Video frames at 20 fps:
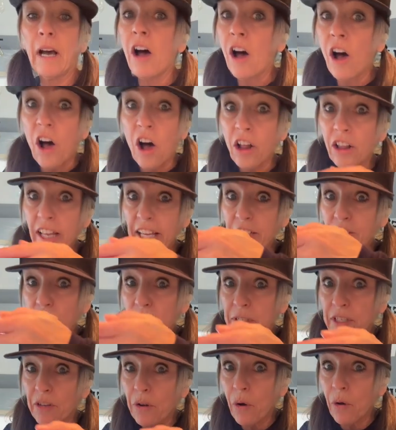All I do
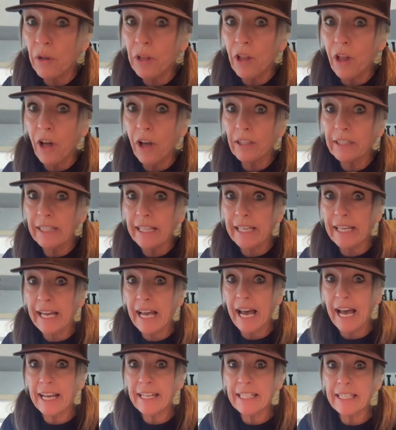is go along the
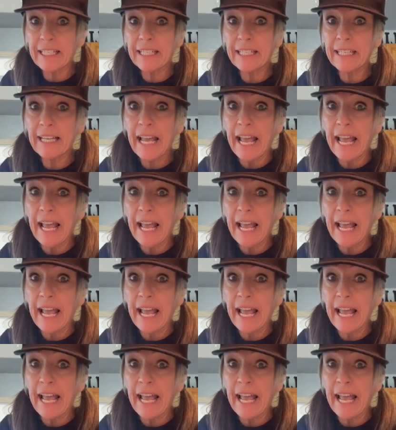cut